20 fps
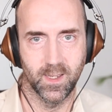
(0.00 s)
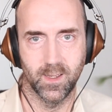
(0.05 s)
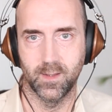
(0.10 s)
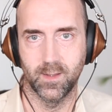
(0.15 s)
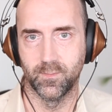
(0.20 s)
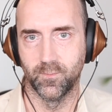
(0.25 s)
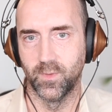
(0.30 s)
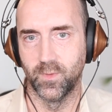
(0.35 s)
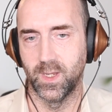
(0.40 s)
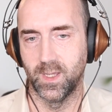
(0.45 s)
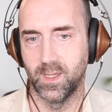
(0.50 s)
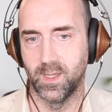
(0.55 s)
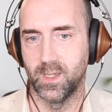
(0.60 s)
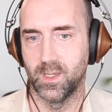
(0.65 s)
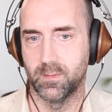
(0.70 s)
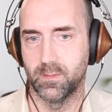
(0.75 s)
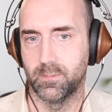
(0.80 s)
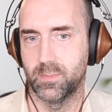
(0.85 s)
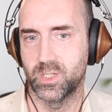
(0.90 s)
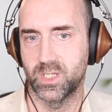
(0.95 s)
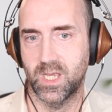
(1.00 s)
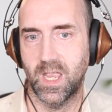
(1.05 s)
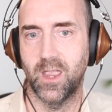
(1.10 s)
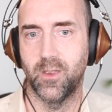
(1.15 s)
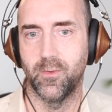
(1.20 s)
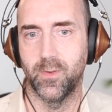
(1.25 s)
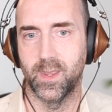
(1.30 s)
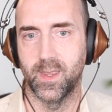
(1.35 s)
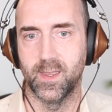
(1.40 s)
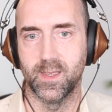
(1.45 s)
really
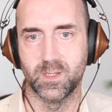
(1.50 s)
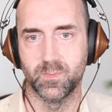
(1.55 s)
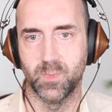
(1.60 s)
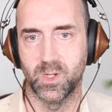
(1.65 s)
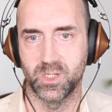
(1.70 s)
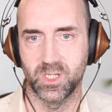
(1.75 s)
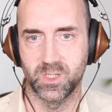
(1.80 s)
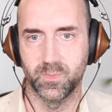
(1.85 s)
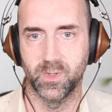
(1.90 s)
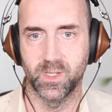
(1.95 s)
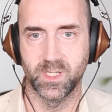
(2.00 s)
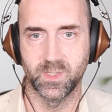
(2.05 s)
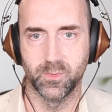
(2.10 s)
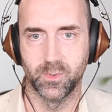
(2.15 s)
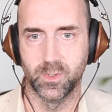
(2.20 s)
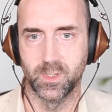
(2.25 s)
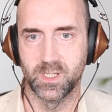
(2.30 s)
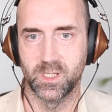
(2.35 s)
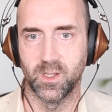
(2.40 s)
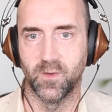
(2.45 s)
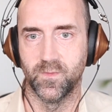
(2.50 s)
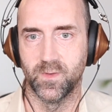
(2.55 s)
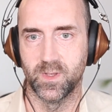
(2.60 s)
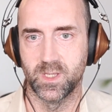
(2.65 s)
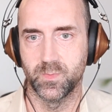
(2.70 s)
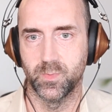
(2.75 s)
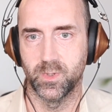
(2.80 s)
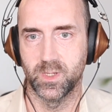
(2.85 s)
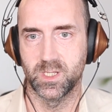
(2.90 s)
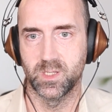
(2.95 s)
sharing as much as possible, as often
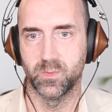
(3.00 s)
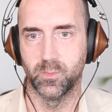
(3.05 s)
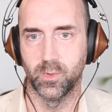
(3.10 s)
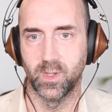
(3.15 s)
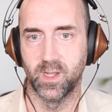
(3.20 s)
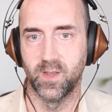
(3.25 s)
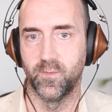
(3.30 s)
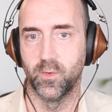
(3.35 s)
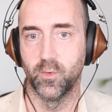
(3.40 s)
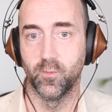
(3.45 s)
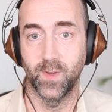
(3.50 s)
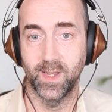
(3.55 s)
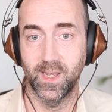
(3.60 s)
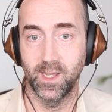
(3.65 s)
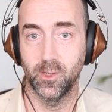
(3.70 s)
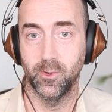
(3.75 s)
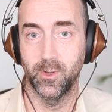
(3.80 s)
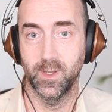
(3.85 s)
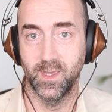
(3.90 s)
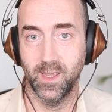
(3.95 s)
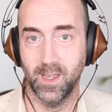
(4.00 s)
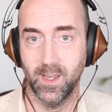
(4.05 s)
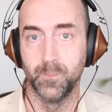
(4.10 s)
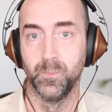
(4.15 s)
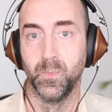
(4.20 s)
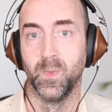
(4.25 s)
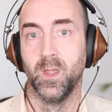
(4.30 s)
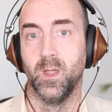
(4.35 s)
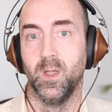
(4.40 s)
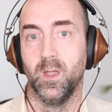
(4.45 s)
as possible. And if you're already doing that,
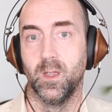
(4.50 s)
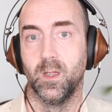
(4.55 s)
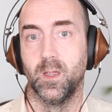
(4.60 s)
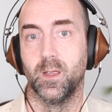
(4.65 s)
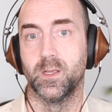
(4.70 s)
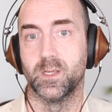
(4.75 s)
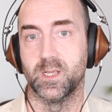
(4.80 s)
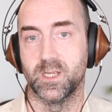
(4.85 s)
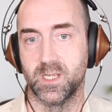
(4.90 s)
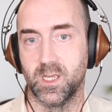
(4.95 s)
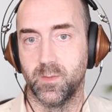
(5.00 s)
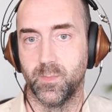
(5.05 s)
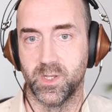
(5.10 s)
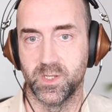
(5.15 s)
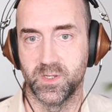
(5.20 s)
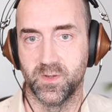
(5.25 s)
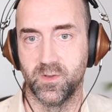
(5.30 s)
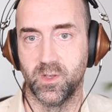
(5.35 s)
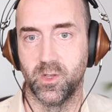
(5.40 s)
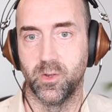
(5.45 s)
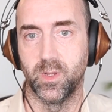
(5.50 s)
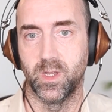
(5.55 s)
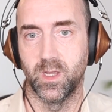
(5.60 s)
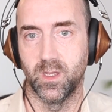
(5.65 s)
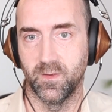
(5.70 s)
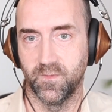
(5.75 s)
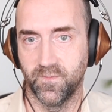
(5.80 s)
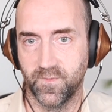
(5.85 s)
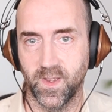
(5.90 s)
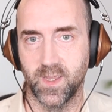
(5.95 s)
because I see a bunch of you doing
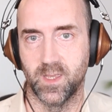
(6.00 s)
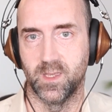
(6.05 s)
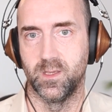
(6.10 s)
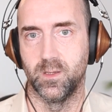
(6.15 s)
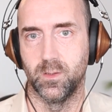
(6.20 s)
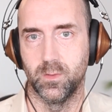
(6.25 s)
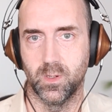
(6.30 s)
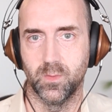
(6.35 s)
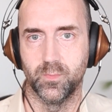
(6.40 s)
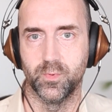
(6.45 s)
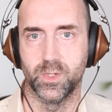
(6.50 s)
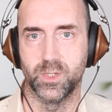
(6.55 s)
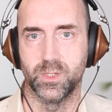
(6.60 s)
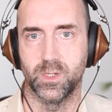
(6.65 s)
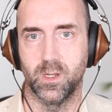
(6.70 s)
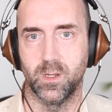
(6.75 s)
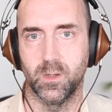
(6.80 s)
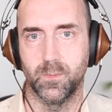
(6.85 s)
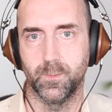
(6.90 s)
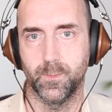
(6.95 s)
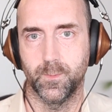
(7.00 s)
it, thank you. I appreciate it.